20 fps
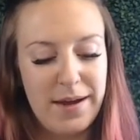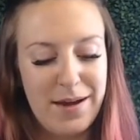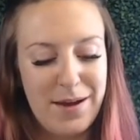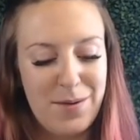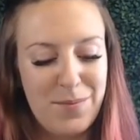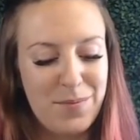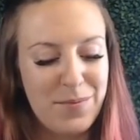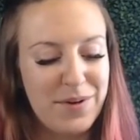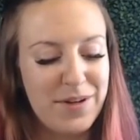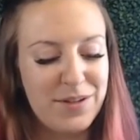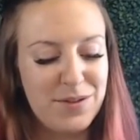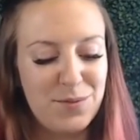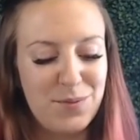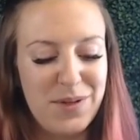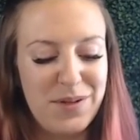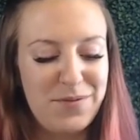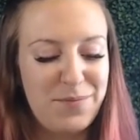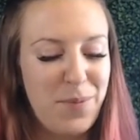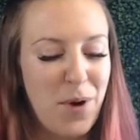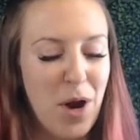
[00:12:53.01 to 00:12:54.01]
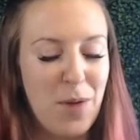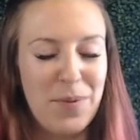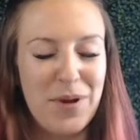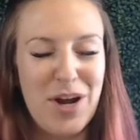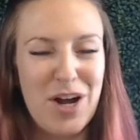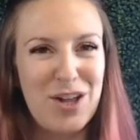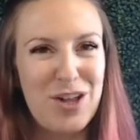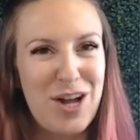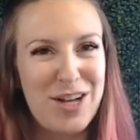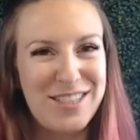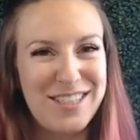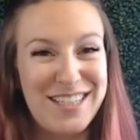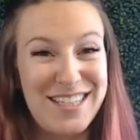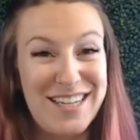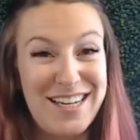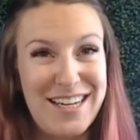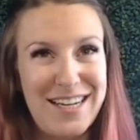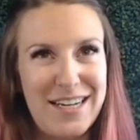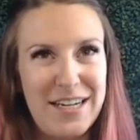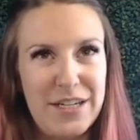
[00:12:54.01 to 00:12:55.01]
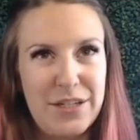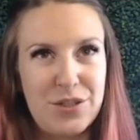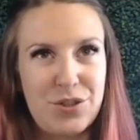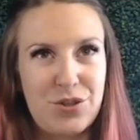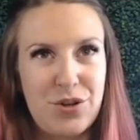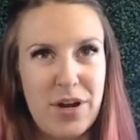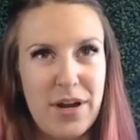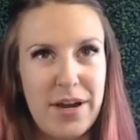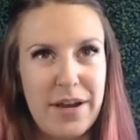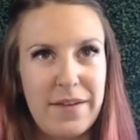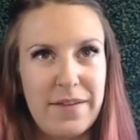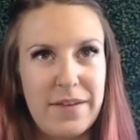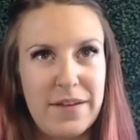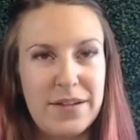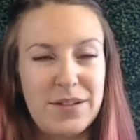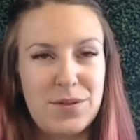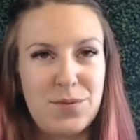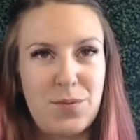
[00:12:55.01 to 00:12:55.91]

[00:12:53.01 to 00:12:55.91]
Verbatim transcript: because we've probably got lots of kitties trying this